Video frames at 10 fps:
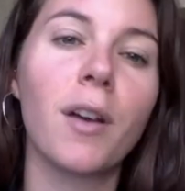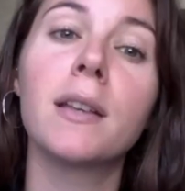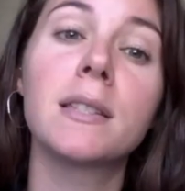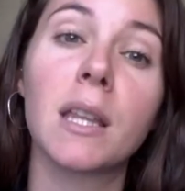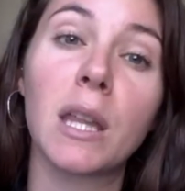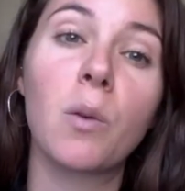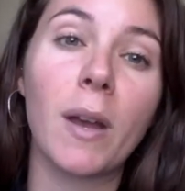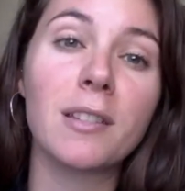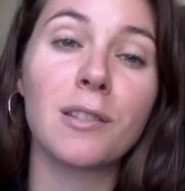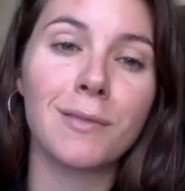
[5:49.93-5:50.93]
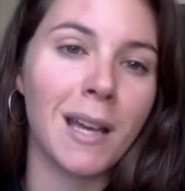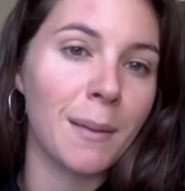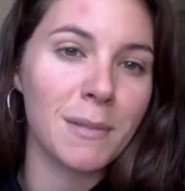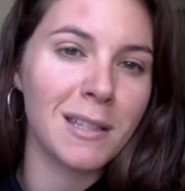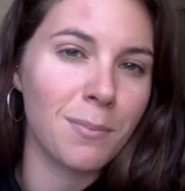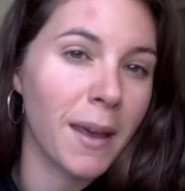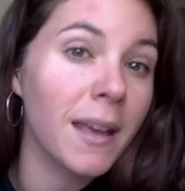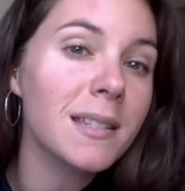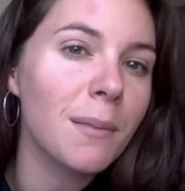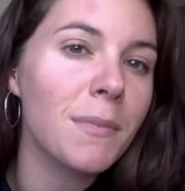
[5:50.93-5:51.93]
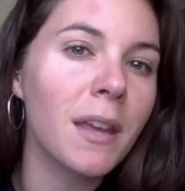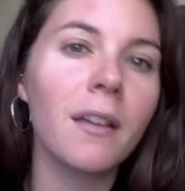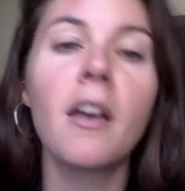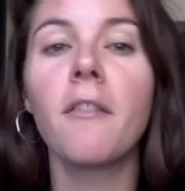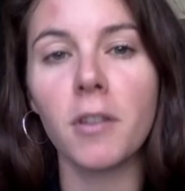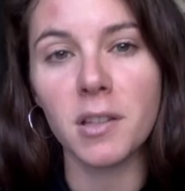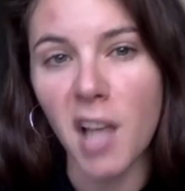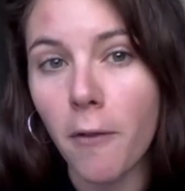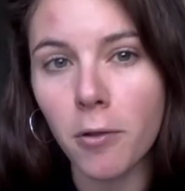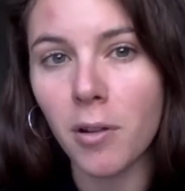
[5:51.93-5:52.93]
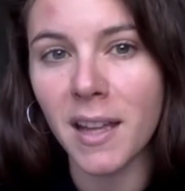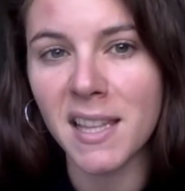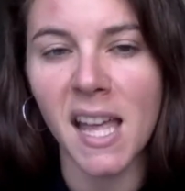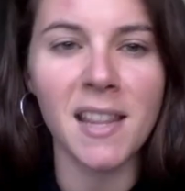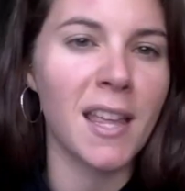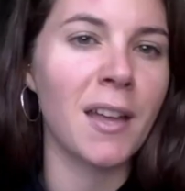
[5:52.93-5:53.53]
a silly waste of time to debate something philosophical like that